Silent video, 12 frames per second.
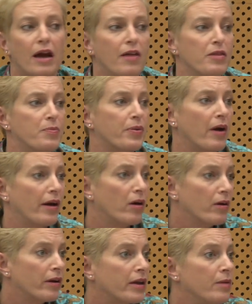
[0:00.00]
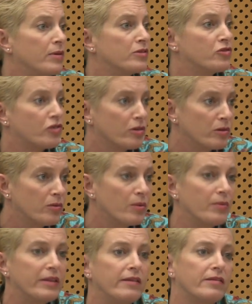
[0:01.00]
and the priority was
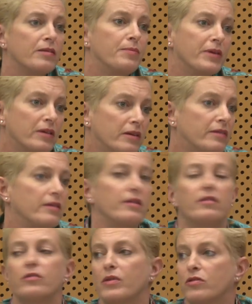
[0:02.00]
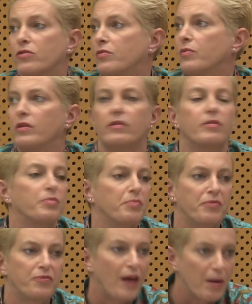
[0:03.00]
children with disabilities, which was
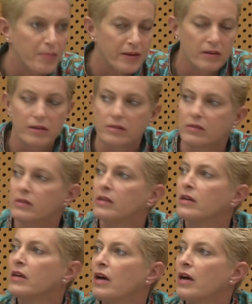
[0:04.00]
fabulous.